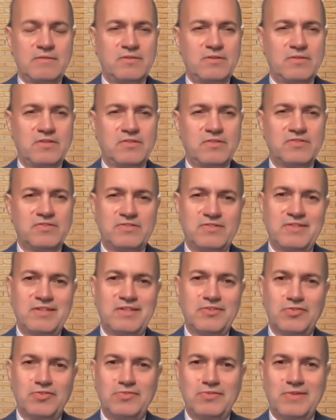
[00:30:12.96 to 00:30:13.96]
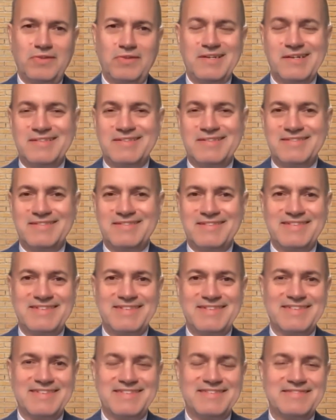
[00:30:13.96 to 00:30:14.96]
So this little
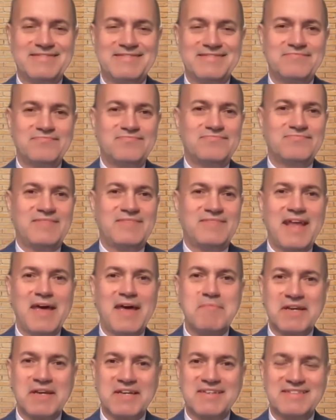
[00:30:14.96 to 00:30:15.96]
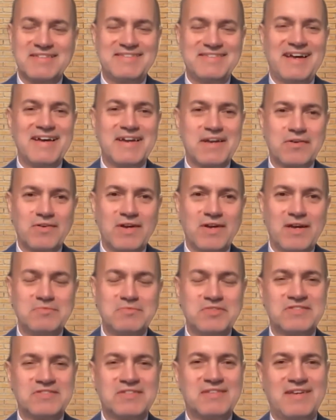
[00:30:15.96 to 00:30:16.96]
dynamic diagram
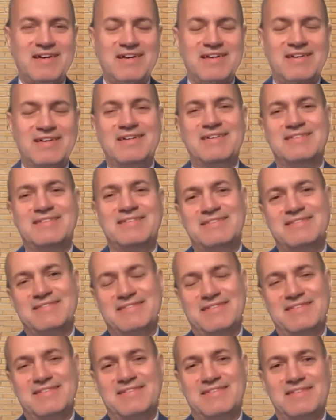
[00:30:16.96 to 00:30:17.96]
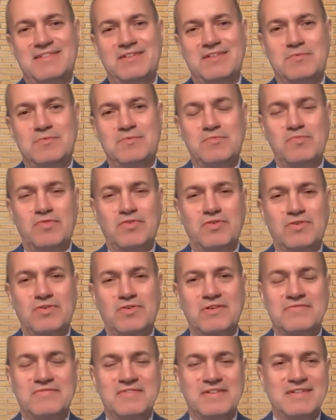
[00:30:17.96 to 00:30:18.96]
just is a little bit
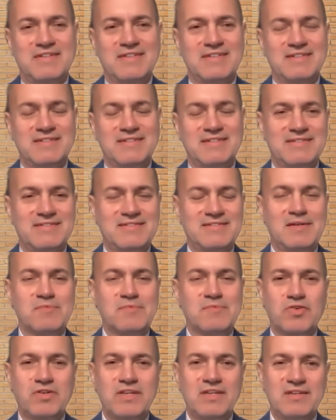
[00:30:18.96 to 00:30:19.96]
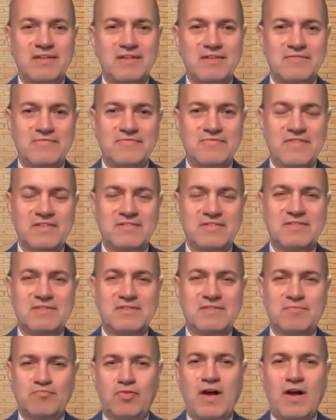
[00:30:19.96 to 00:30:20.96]
more of a summary of
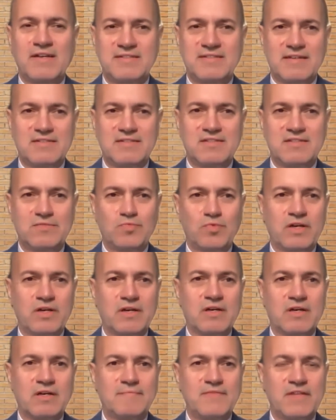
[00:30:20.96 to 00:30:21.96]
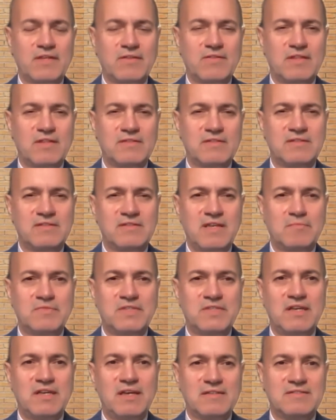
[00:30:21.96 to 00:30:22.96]
this process, where the
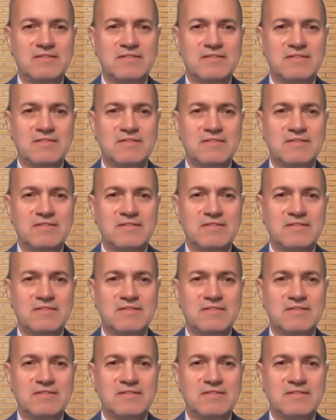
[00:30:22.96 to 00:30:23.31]
CMTSs